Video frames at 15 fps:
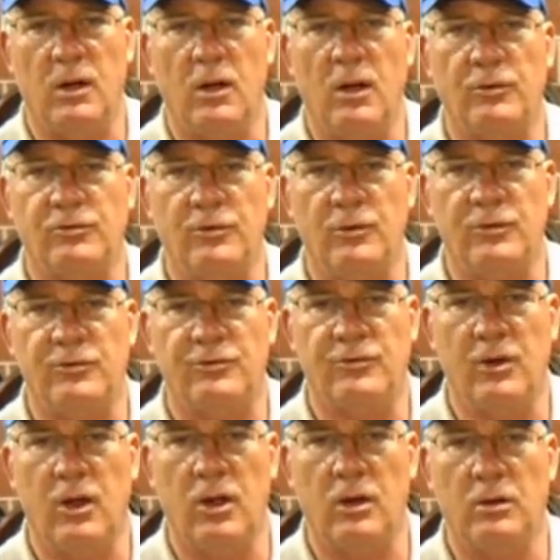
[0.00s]
also
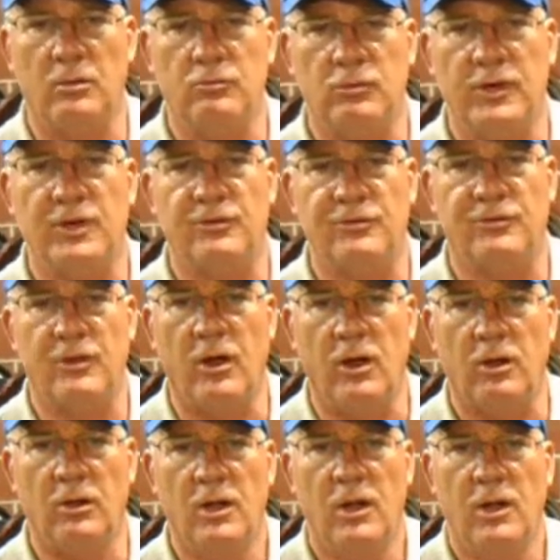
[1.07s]

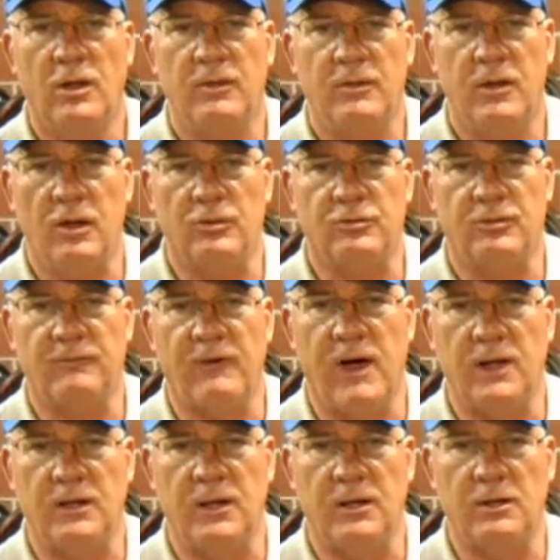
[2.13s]
reinstall the
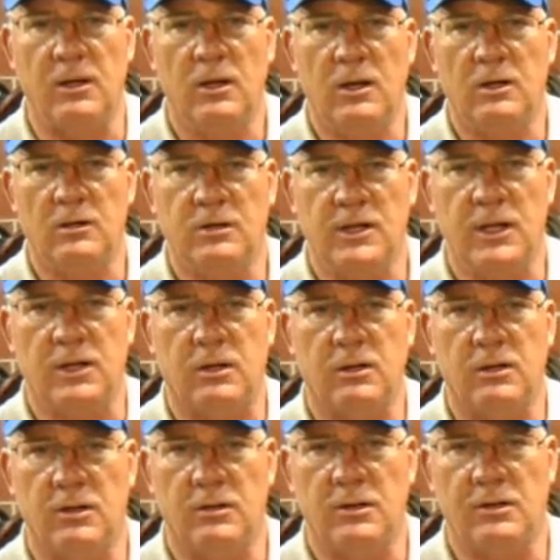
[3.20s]
ultraviolet leak
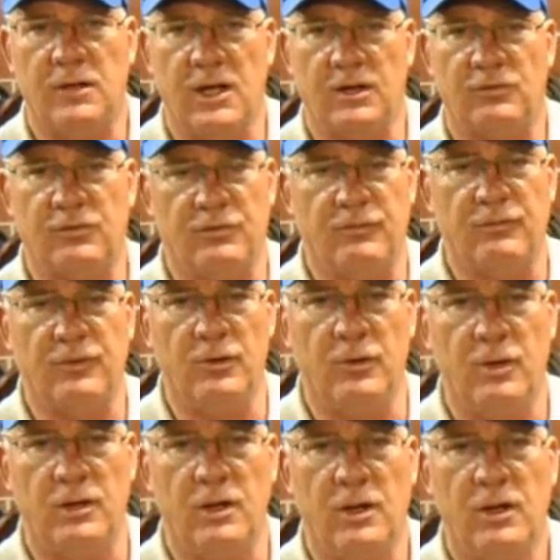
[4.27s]
detection
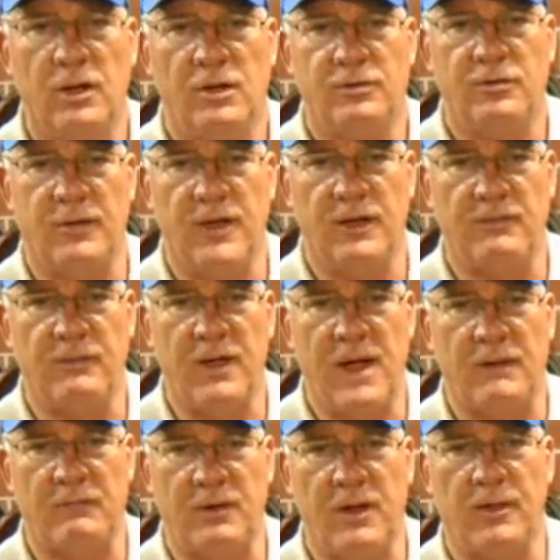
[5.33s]
fluid, so that if you
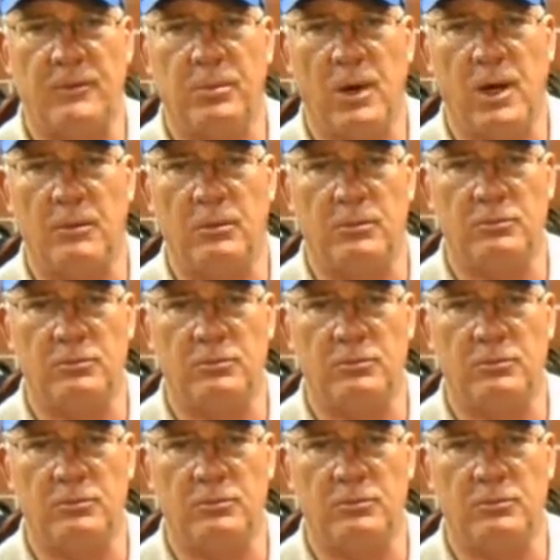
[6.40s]
have another problem